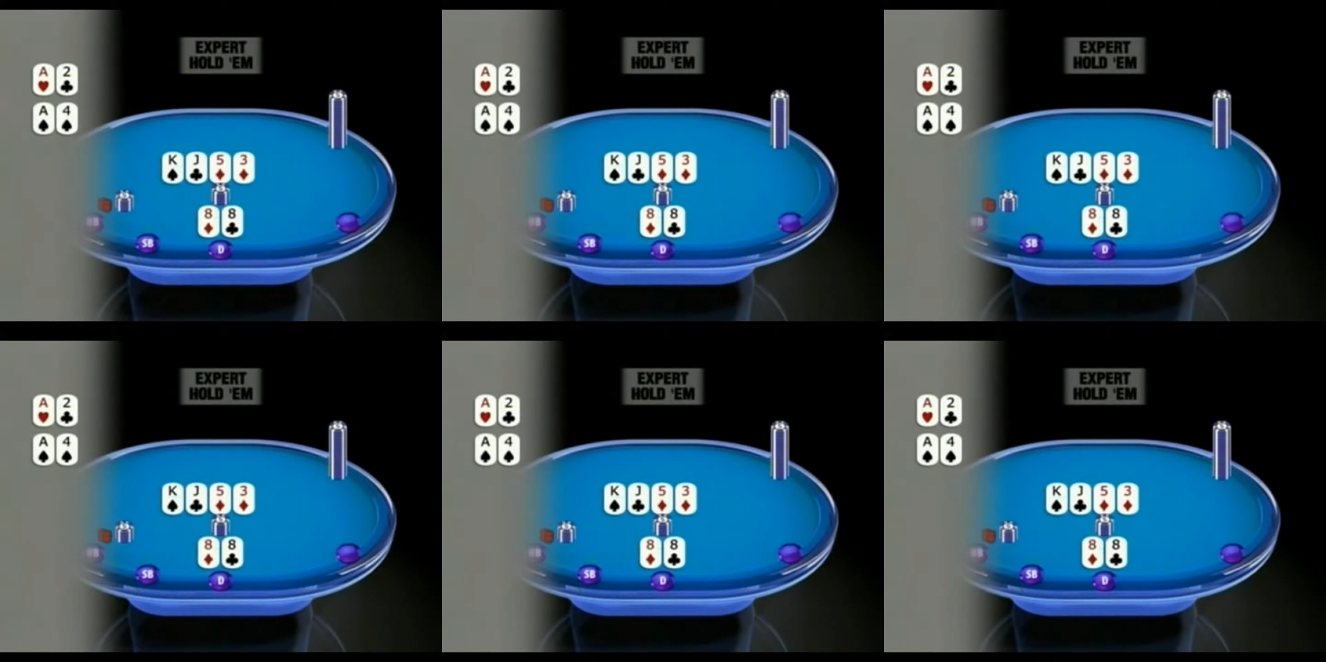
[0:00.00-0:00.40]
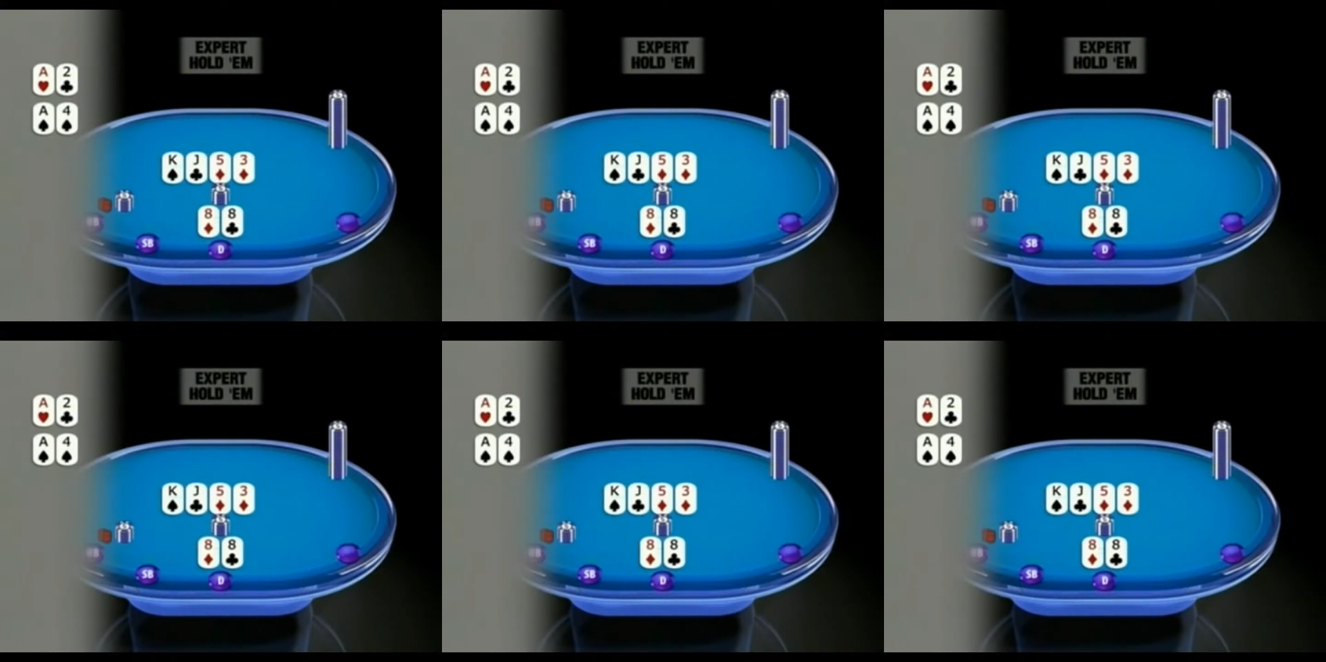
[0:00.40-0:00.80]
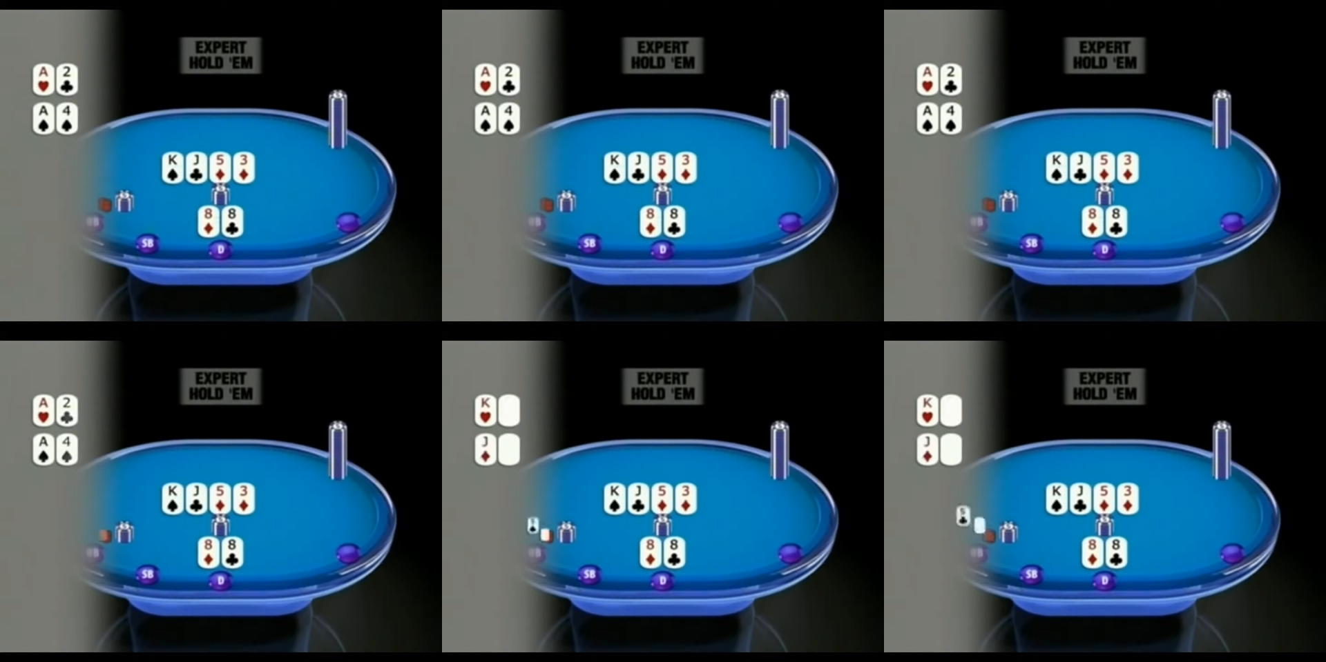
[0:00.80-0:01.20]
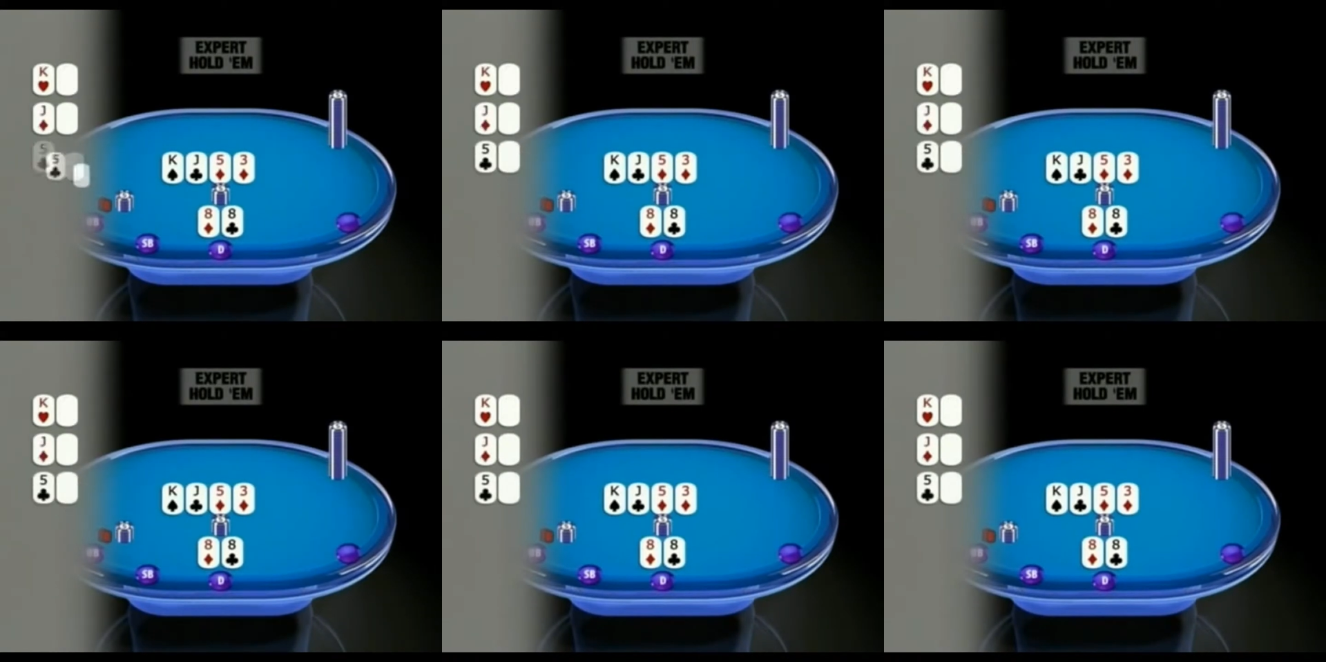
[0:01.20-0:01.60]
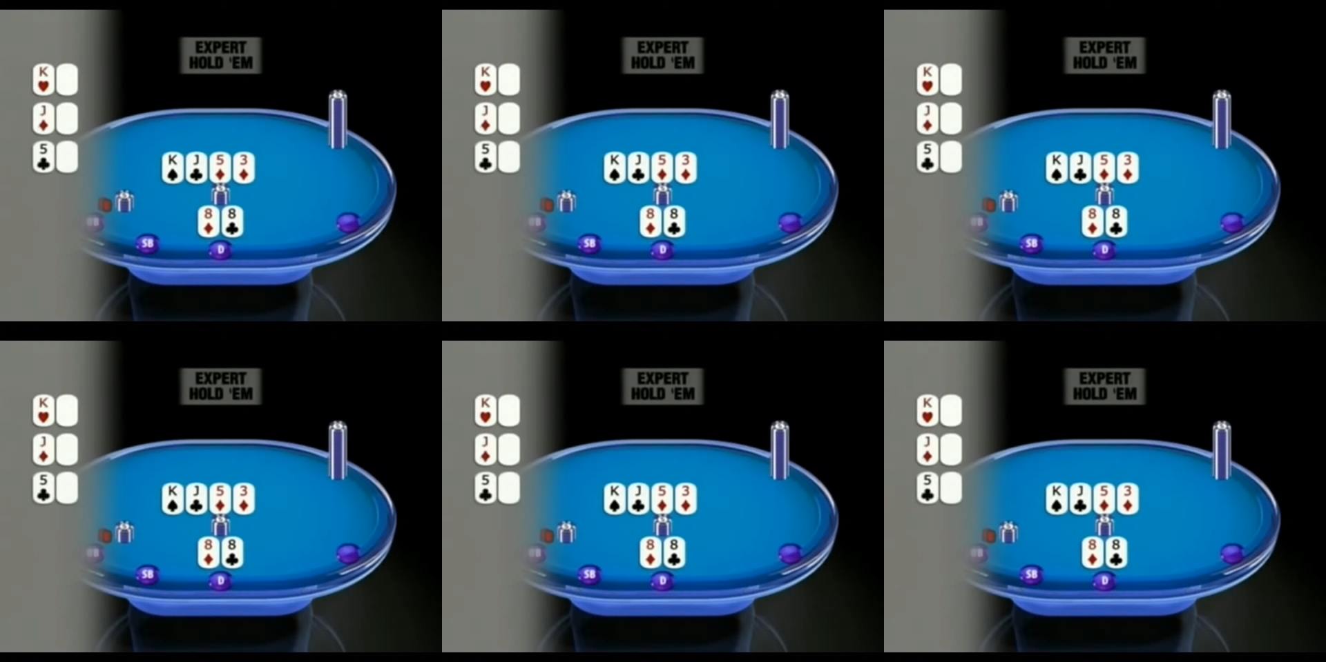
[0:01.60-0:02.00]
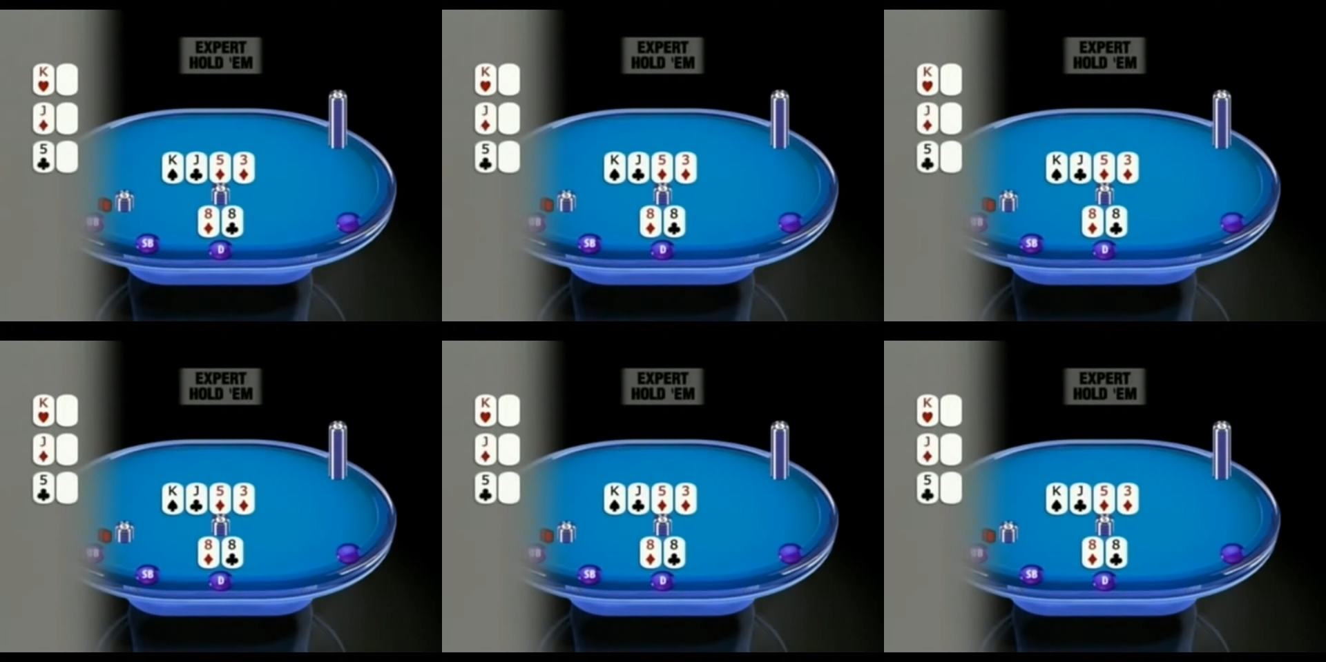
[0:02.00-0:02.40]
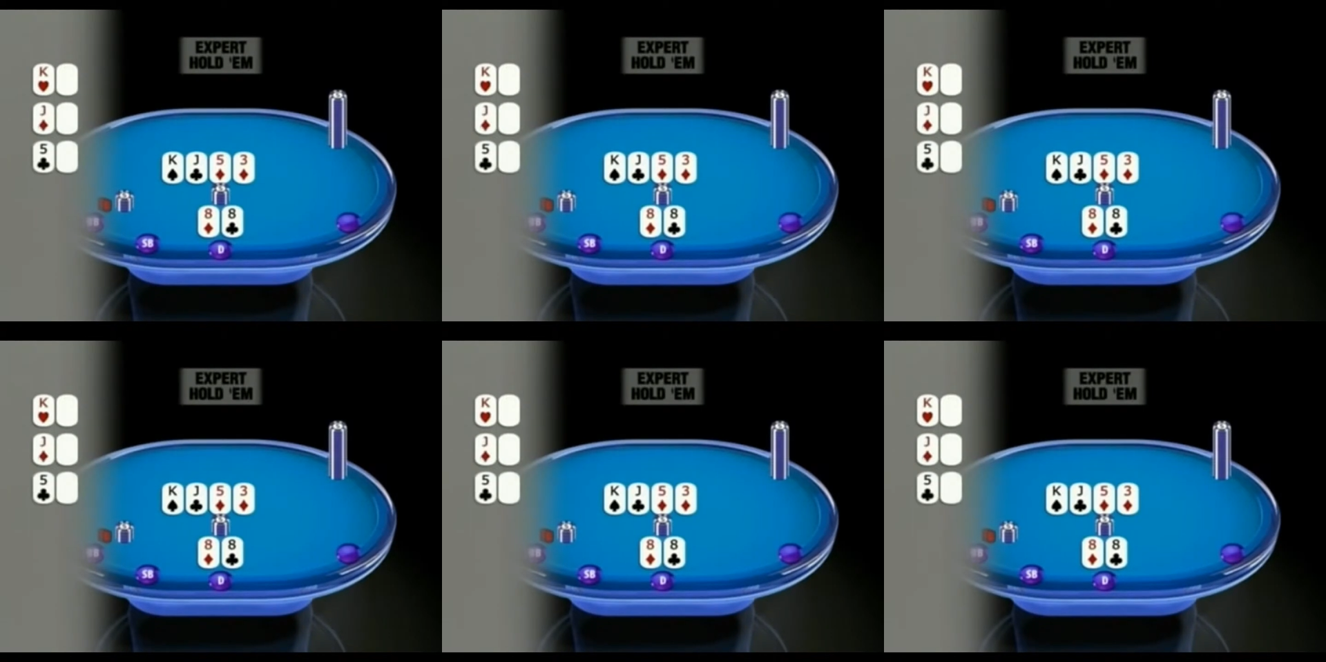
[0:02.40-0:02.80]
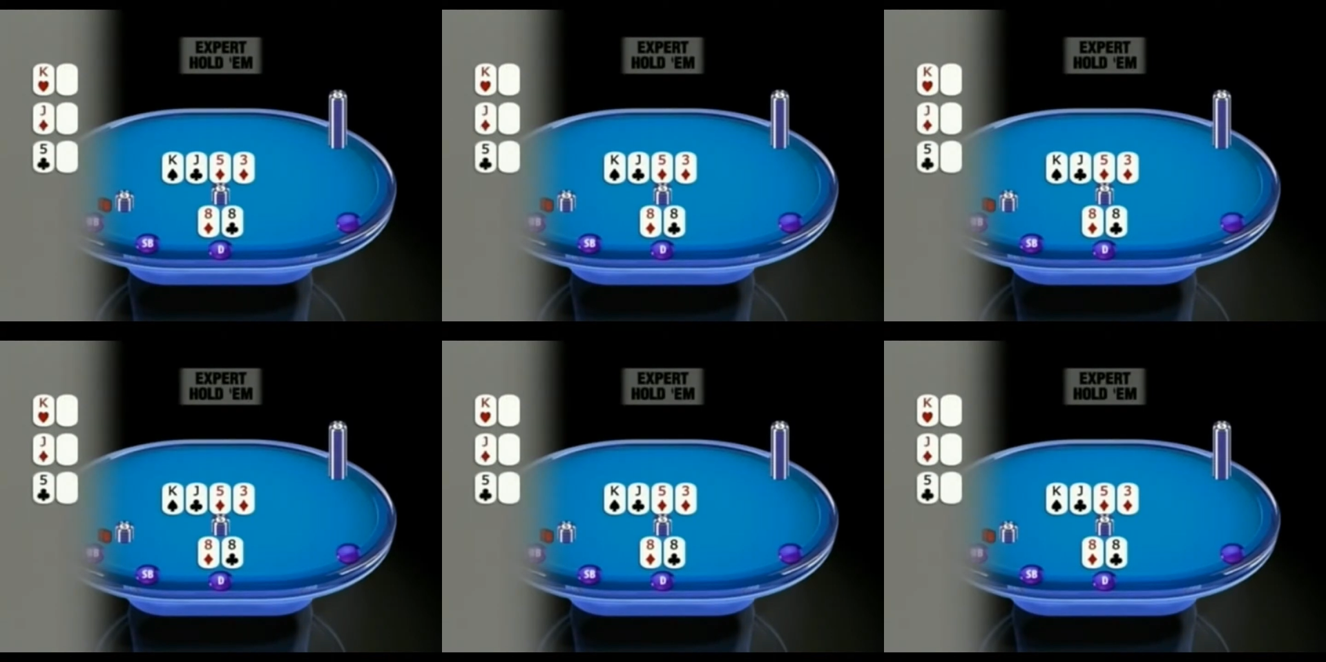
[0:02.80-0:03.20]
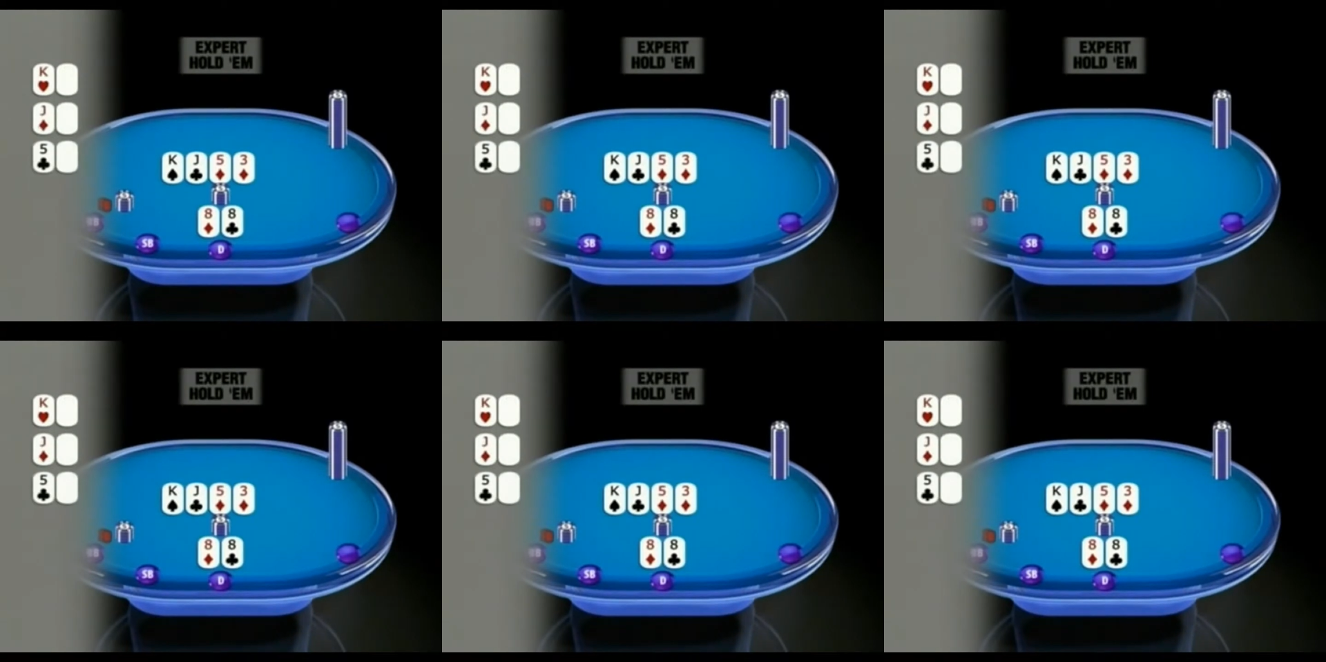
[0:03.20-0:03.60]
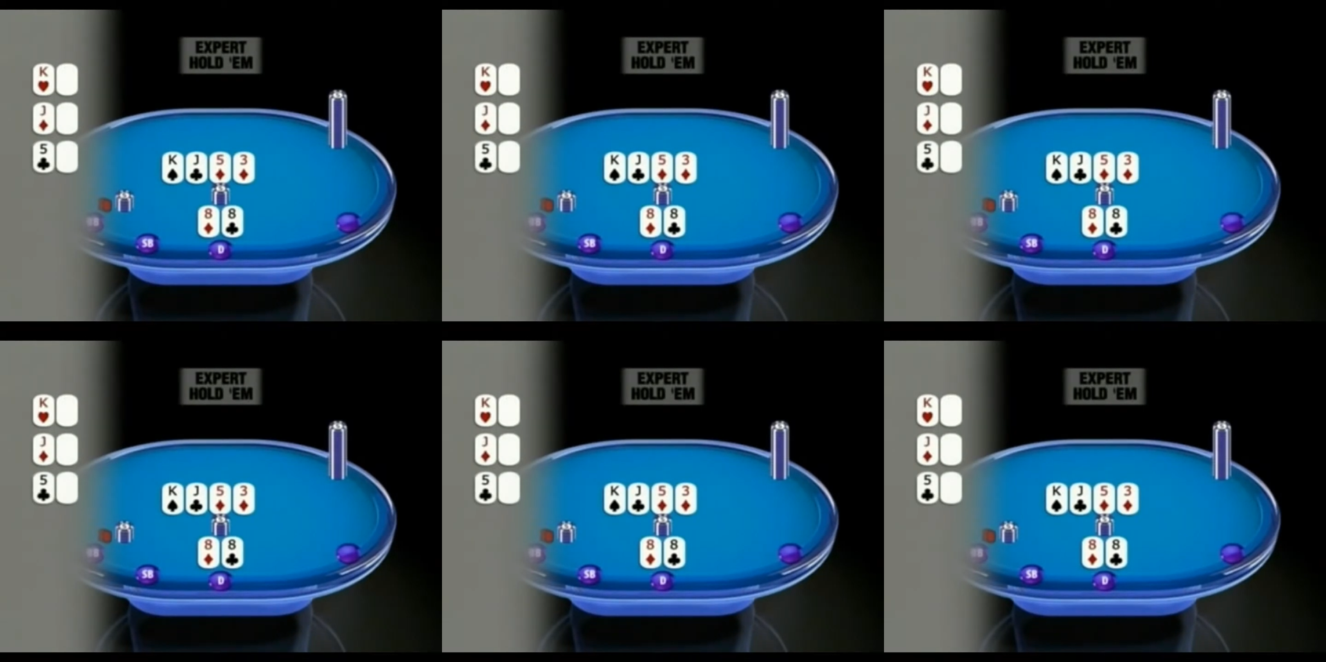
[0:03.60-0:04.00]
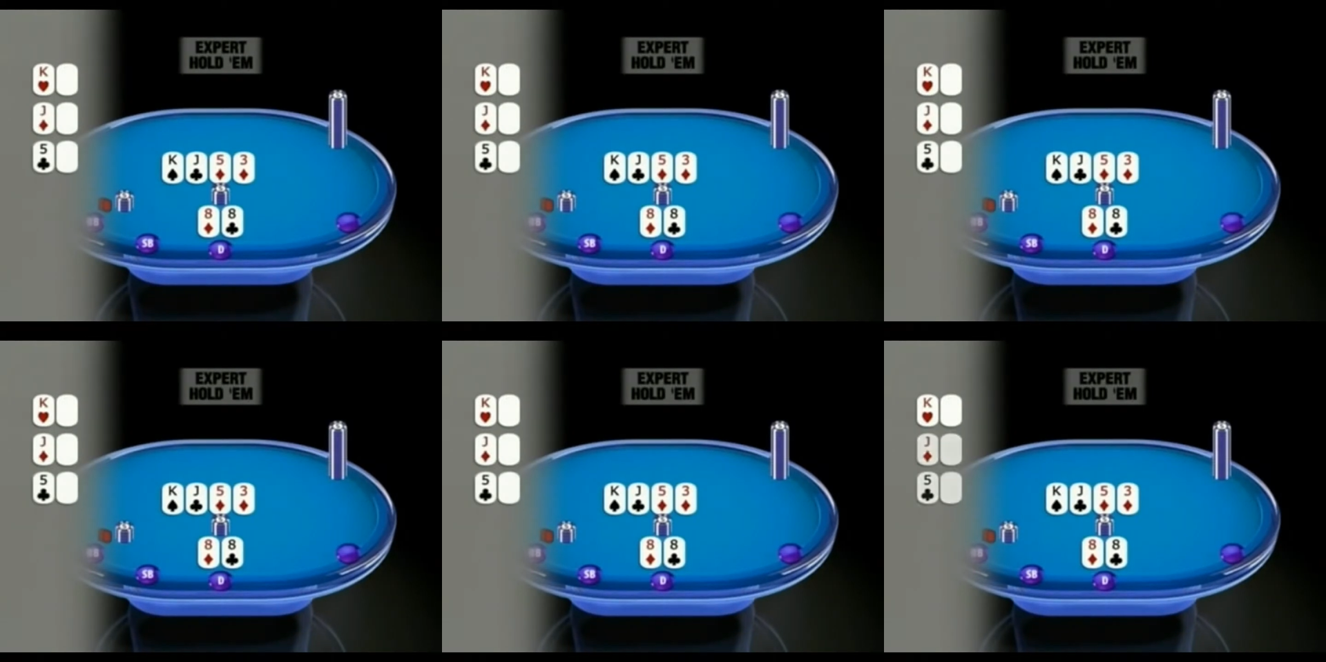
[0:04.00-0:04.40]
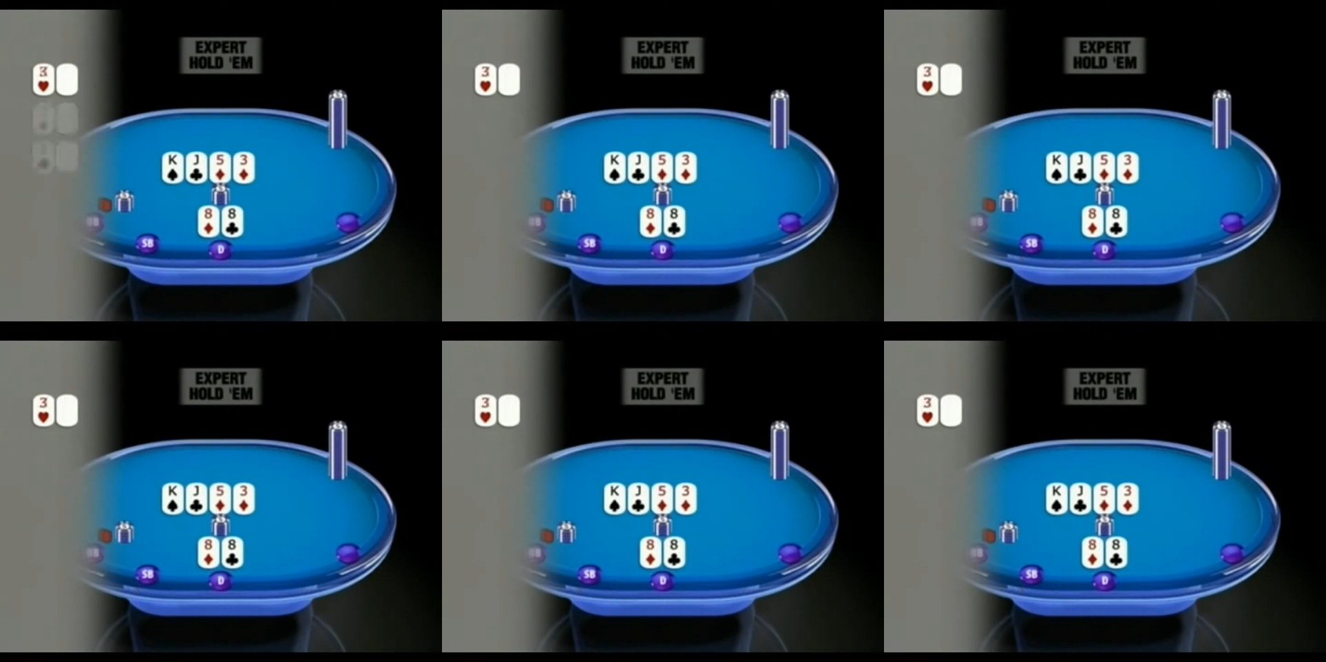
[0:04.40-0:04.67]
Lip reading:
(no speaker visible)